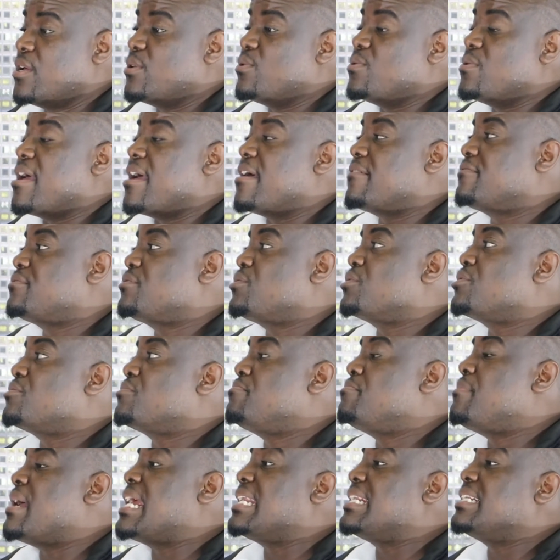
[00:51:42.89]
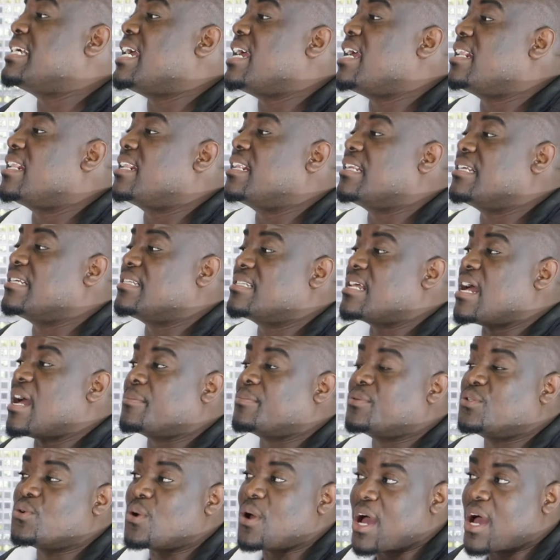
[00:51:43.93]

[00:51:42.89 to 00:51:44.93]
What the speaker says: you have to spend at least up to